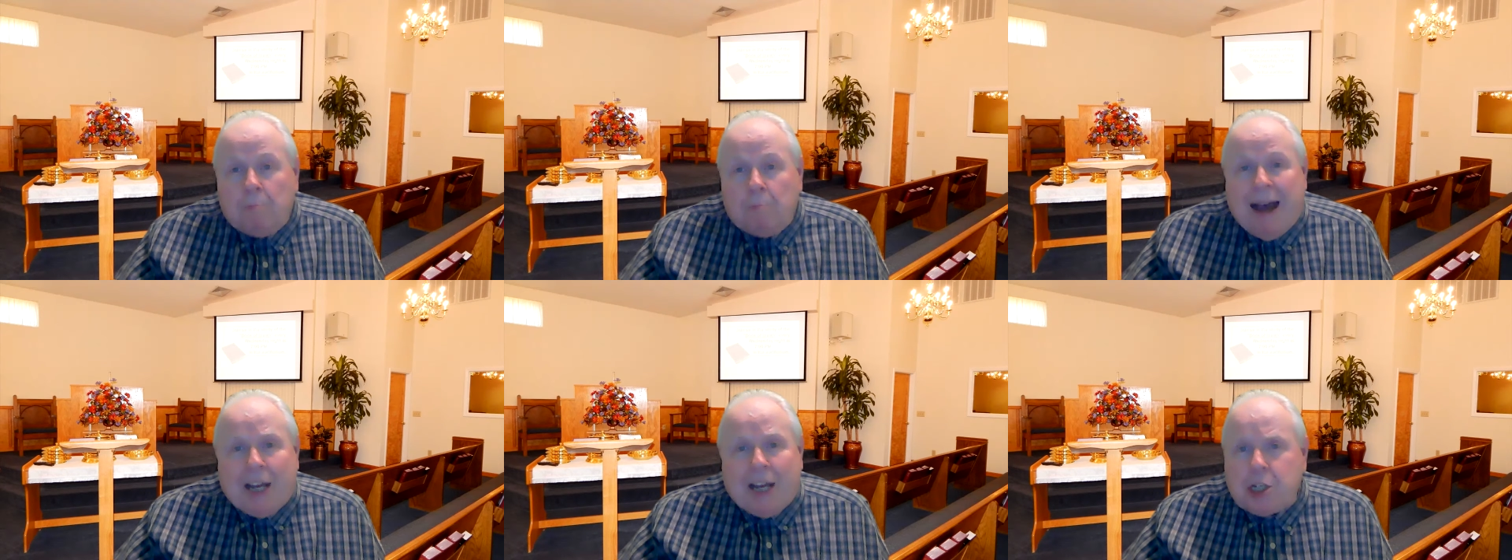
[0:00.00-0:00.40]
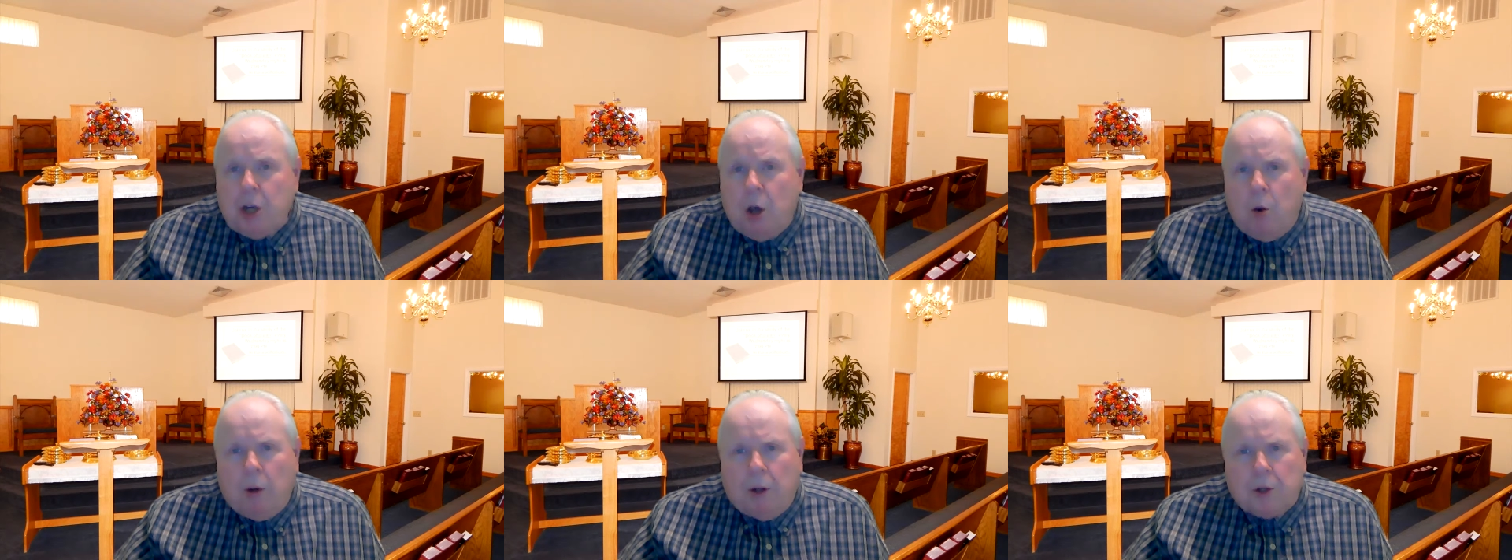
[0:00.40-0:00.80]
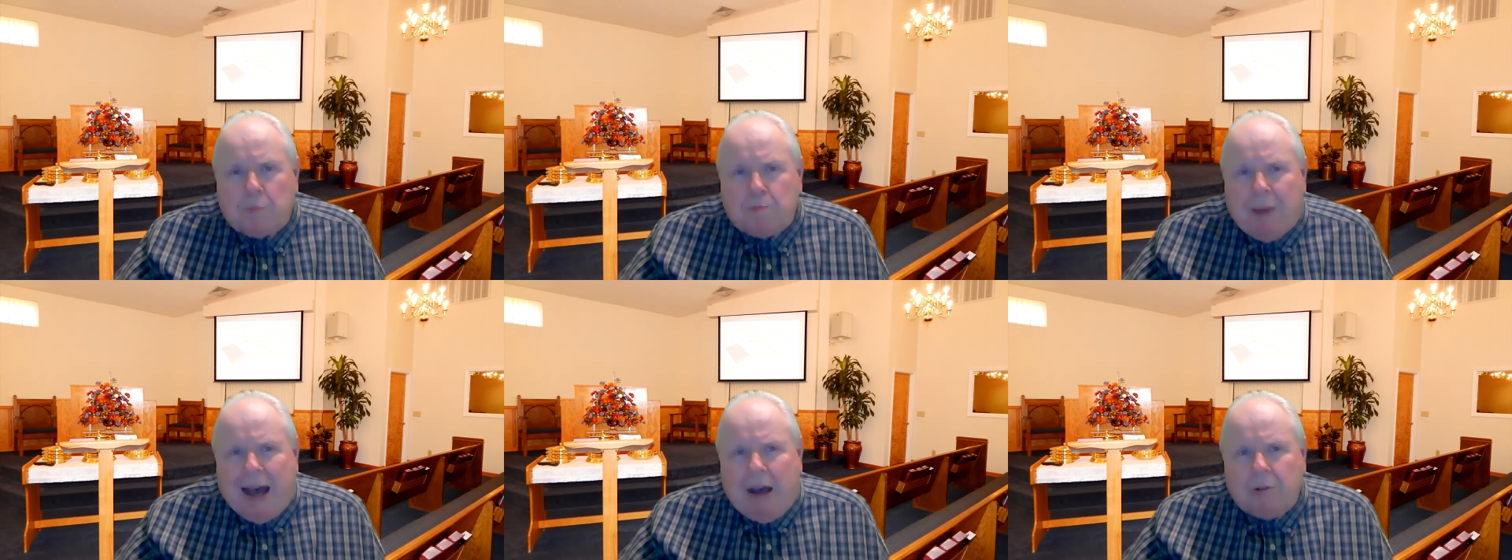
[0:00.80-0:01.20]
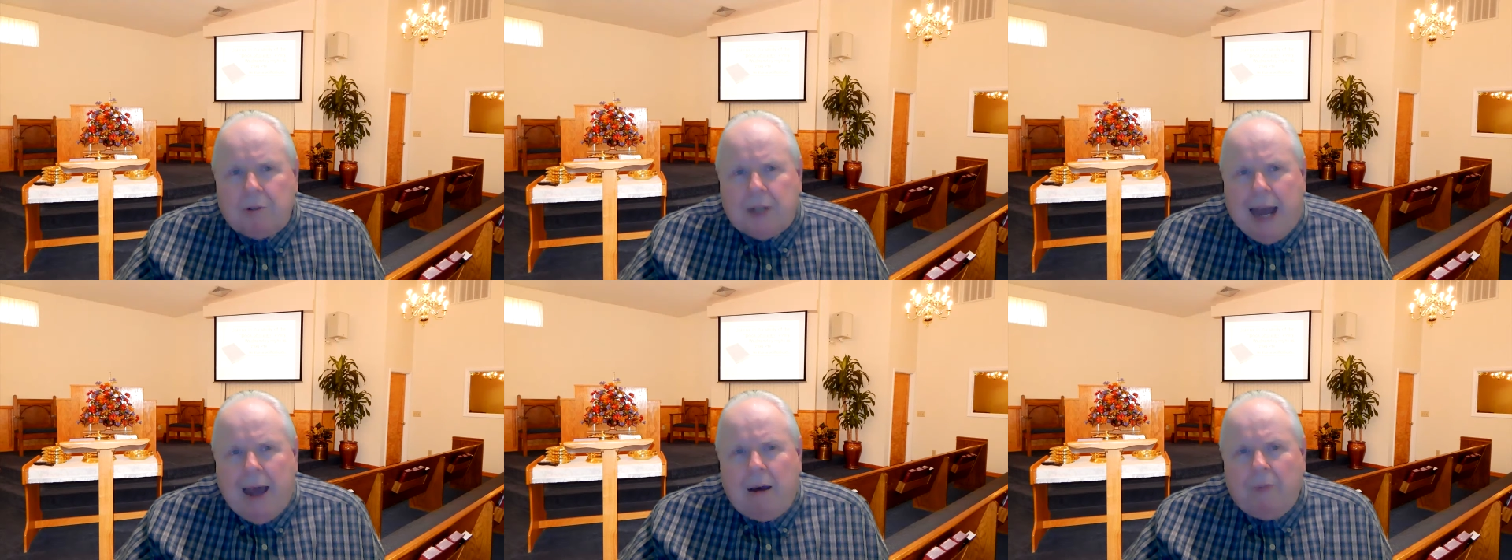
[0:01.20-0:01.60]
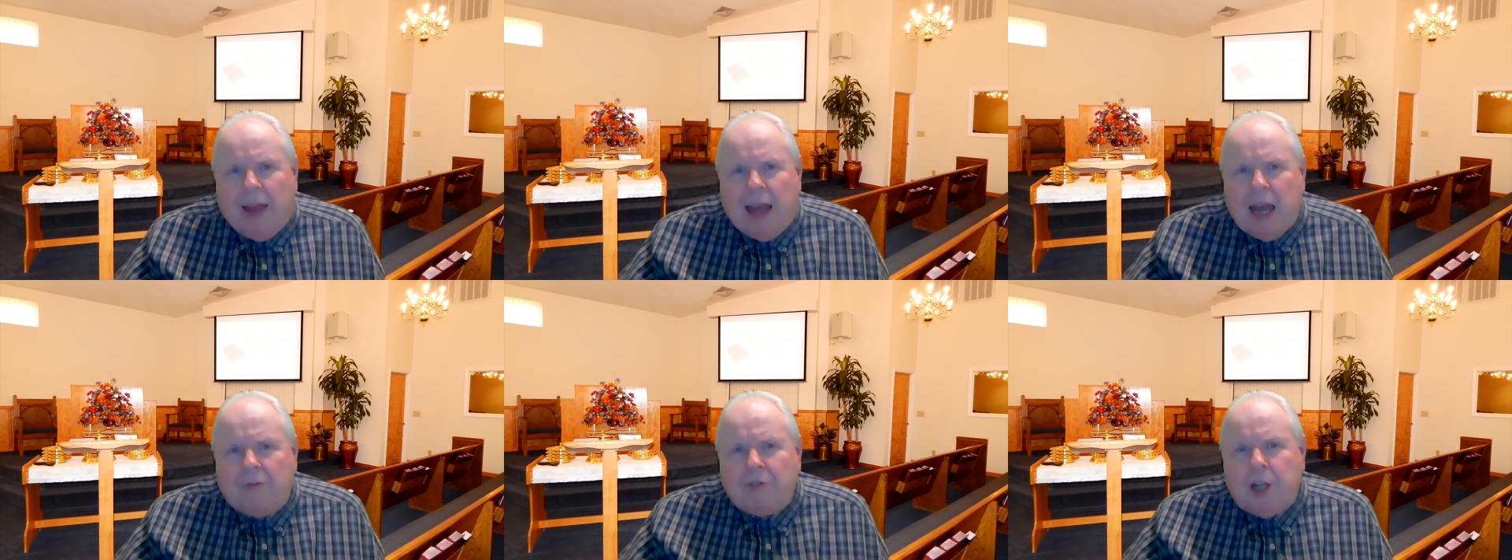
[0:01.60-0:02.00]
My soul is bowed
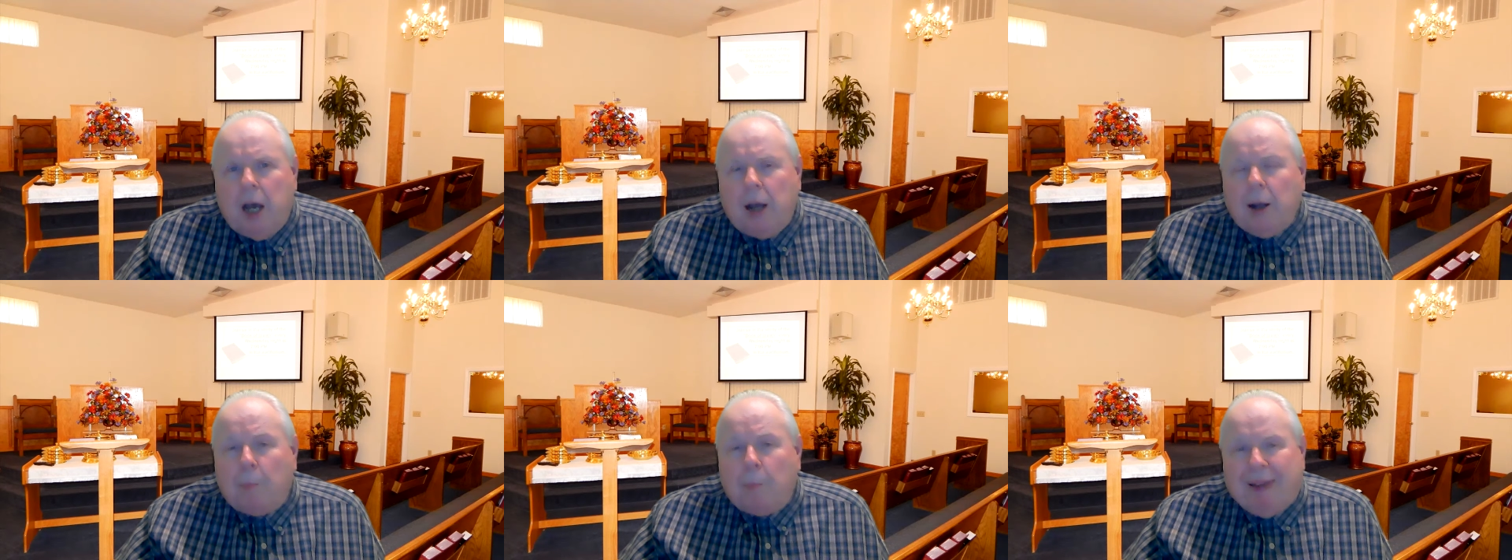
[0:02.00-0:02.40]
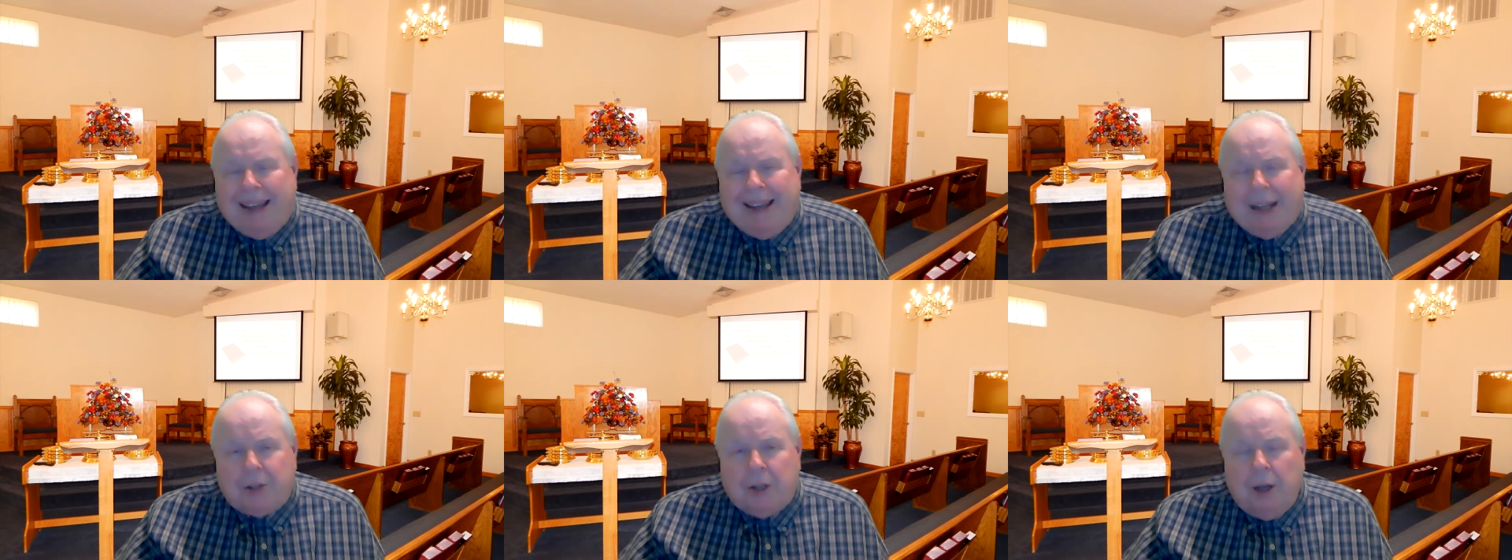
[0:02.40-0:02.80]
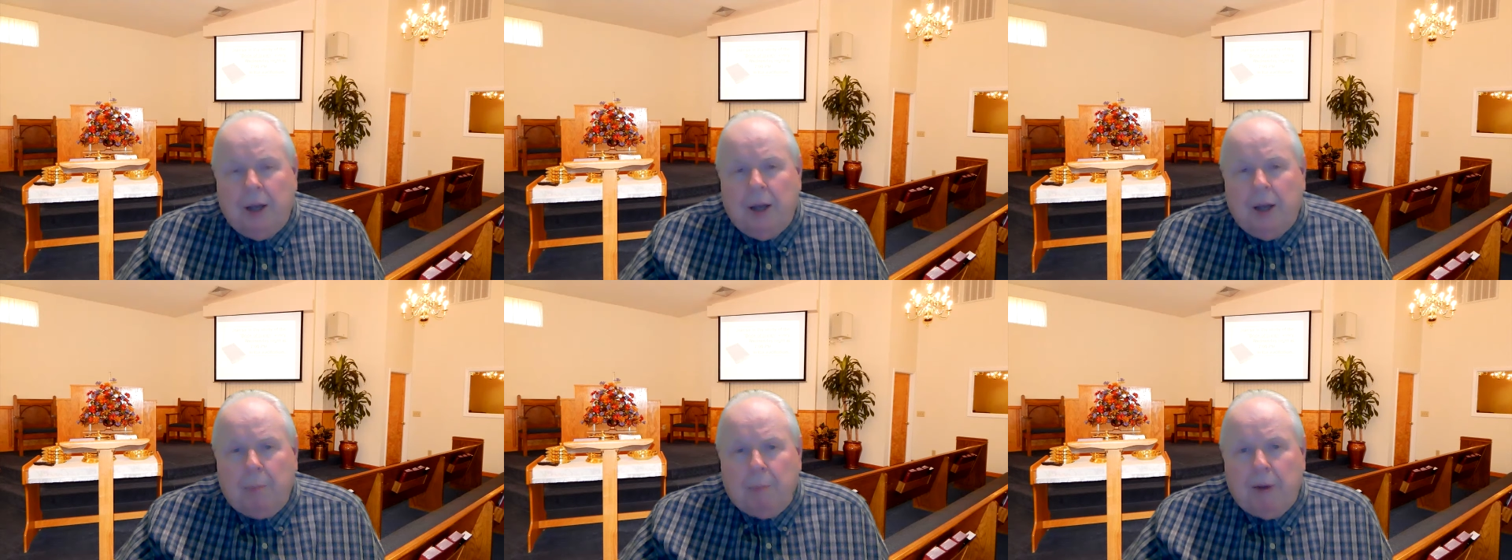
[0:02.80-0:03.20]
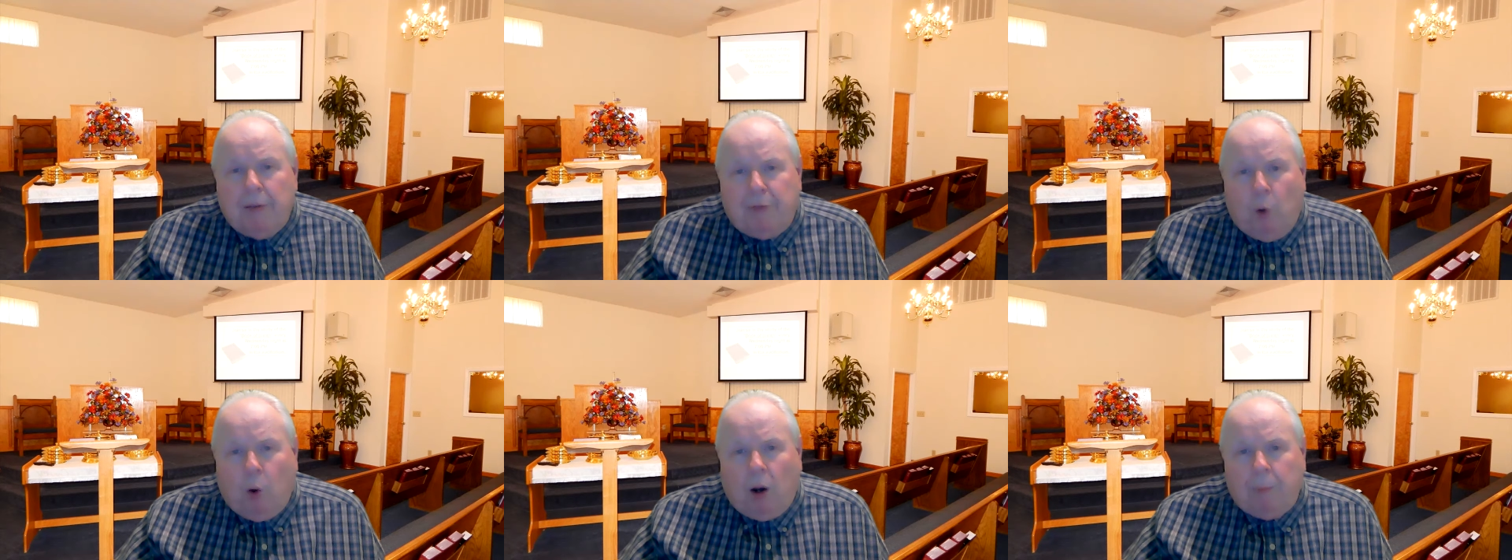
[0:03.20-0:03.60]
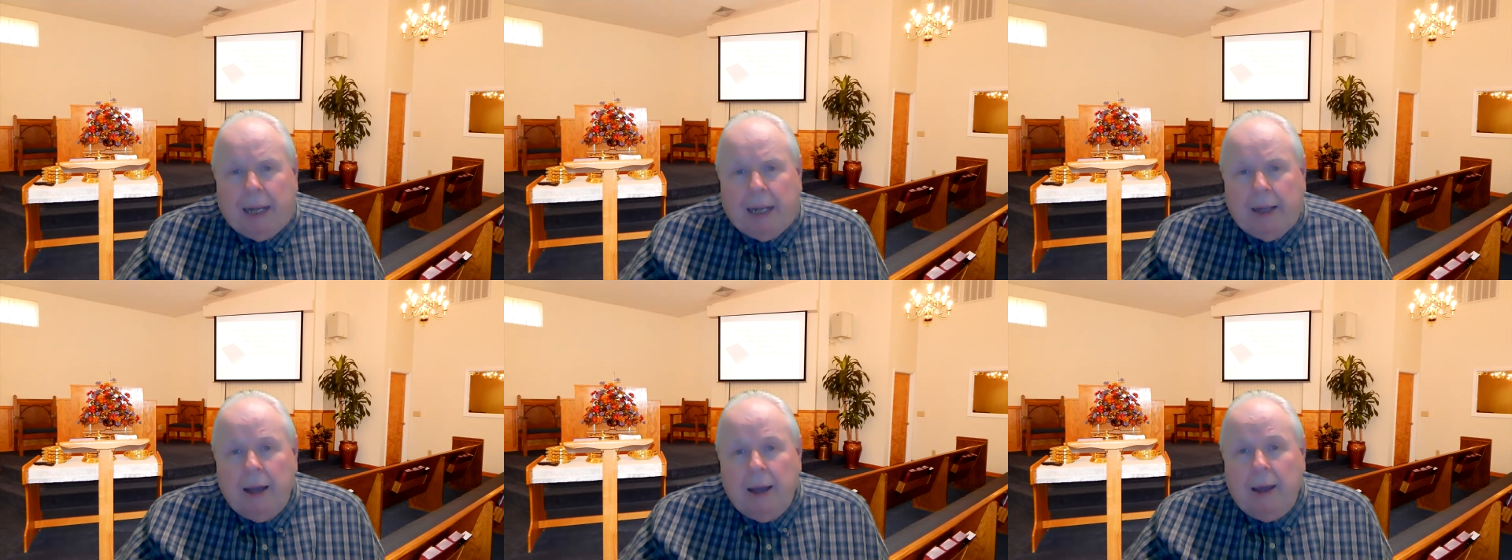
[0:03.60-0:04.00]
down. They have dug a pit before
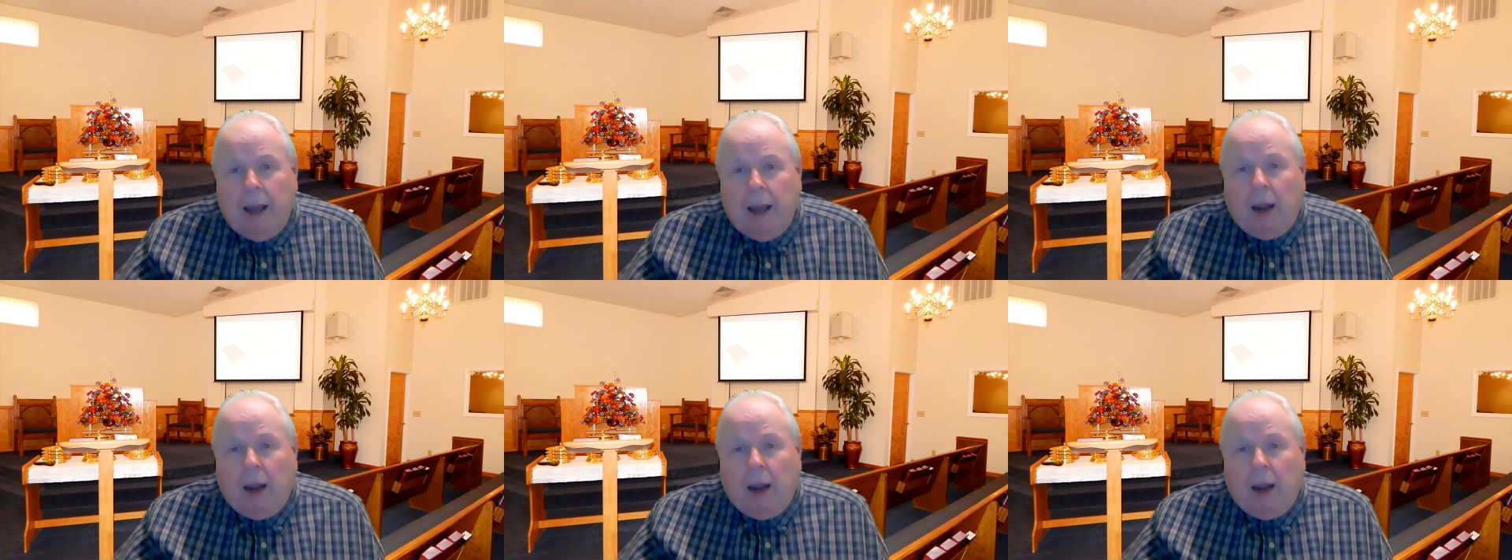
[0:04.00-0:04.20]
me.